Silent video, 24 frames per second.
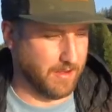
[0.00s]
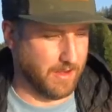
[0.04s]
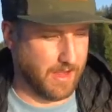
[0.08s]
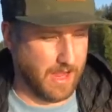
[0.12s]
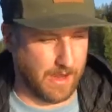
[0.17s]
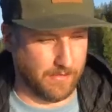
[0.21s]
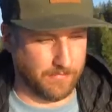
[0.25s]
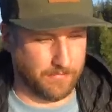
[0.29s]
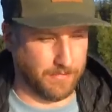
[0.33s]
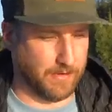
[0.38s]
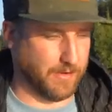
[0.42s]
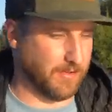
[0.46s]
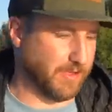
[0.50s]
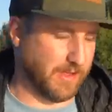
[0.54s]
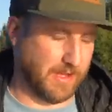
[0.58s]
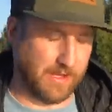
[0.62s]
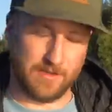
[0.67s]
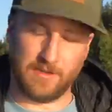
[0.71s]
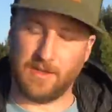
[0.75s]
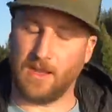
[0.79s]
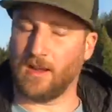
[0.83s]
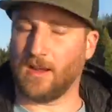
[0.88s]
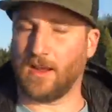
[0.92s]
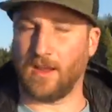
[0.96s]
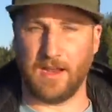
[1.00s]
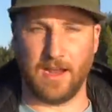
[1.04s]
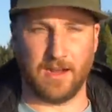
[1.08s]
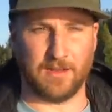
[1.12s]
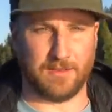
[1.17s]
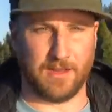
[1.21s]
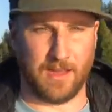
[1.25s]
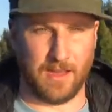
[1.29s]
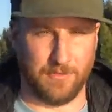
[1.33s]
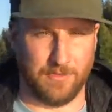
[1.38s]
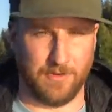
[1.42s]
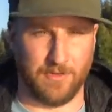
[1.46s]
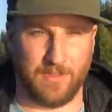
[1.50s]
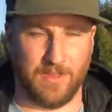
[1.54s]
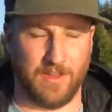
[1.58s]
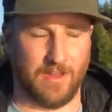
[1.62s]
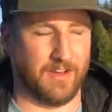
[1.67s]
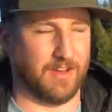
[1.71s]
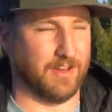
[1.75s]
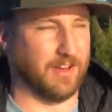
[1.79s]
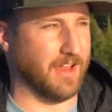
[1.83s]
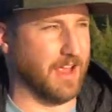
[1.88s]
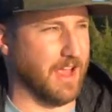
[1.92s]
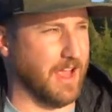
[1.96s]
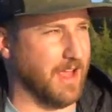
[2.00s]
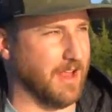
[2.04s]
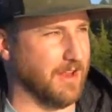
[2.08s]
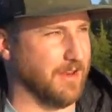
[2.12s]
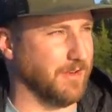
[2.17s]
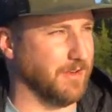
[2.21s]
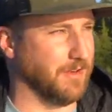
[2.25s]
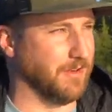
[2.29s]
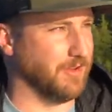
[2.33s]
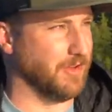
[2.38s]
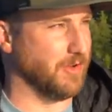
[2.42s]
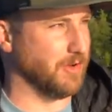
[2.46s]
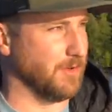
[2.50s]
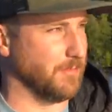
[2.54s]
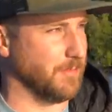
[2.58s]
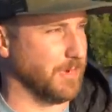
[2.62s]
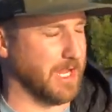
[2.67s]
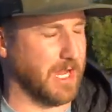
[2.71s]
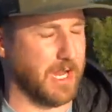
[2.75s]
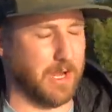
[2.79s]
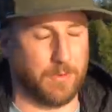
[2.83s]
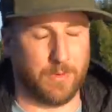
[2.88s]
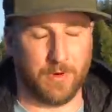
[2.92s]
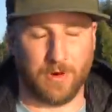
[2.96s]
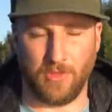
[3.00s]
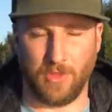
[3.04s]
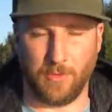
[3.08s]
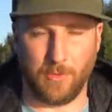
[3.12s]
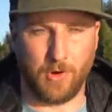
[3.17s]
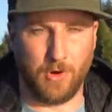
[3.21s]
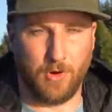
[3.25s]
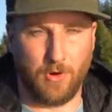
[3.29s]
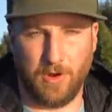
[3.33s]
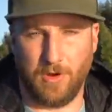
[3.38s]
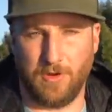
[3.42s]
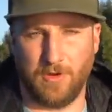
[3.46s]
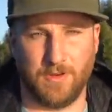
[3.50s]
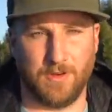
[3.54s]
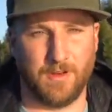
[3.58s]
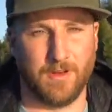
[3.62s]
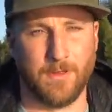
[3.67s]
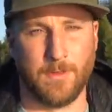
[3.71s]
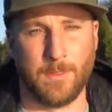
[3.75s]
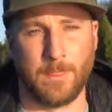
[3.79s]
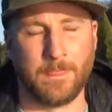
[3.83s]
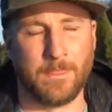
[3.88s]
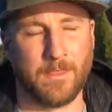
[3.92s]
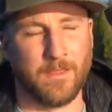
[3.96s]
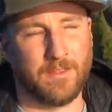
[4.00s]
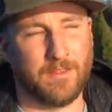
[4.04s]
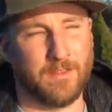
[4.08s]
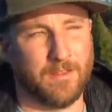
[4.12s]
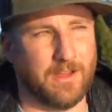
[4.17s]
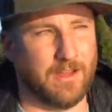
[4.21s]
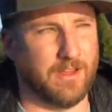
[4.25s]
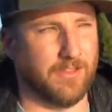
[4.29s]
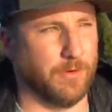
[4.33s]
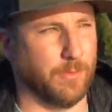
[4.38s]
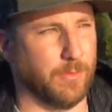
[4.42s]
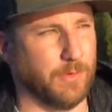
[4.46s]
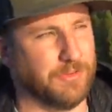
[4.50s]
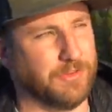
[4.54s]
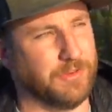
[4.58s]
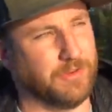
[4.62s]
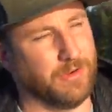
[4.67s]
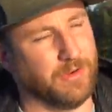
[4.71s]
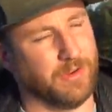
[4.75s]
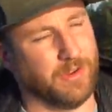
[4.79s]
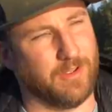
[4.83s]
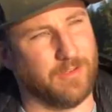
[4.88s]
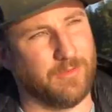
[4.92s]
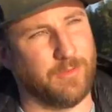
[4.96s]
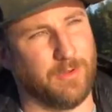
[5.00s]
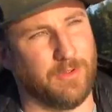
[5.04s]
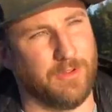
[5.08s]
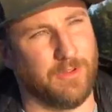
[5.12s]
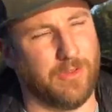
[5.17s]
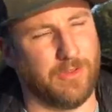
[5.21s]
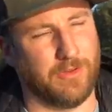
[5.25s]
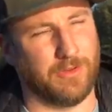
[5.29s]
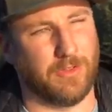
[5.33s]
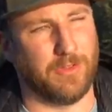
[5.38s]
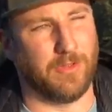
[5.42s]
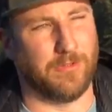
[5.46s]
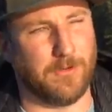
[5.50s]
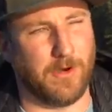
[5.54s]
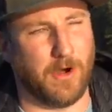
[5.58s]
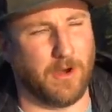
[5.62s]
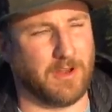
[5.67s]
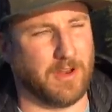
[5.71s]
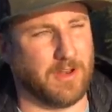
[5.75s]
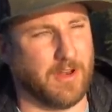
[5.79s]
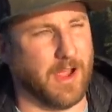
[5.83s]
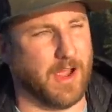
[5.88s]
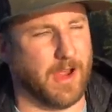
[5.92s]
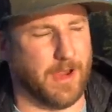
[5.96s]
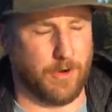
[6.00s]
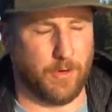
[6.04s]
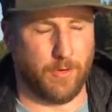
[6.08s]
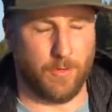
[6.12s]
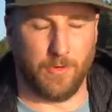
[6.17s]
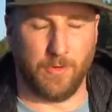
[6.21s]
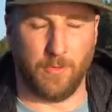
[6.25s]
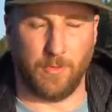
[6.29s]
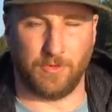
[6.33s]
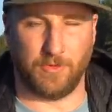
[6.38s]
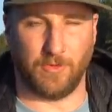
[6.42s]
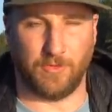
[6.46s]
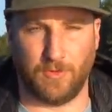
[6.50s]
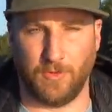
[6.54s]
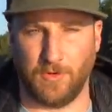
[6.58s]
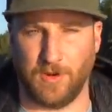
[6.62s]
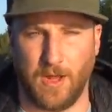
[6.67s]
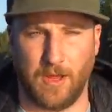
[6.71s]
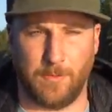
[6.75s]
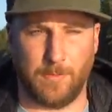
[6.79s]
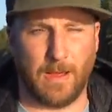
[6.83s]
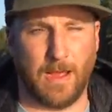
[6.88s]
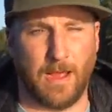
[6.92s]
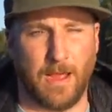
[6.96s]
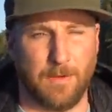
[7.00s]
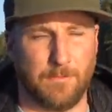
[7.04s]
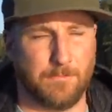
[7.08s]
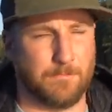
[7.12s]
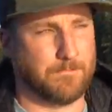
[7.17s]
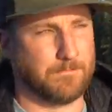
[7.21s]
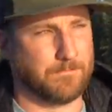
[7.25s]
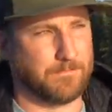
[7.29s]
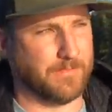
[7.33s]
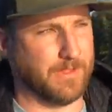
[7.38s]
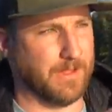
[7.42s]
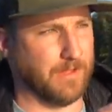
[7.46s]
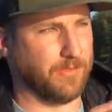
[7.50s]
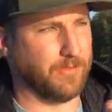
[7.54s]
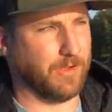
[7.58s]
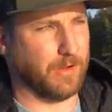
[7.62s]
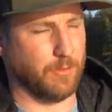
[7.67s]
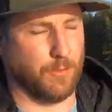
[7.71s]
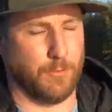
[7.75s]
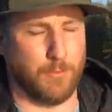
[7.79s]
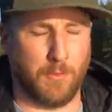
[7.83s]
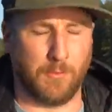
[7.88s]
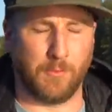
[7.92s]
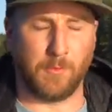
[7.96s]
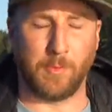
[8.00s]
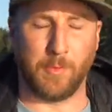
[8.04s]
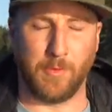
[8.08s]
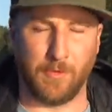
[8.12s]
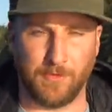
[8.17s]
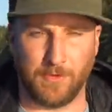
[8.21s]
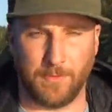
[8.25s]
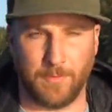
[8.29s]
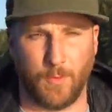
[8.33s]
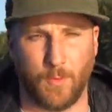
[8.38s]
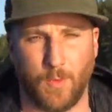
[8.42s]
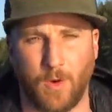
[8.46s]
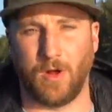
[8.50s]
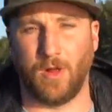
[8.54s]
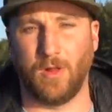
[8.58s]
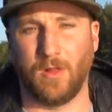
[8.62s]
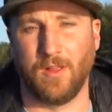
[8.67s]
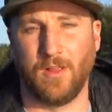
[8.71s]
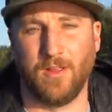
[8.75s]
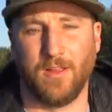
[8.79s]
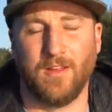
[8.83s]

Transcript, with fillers: everything can connect to everything, and you can be anywhere on the boat. And either we'll do we'll either do the Vulcan 9 or we'll just do an iPad that's like removable from the wall.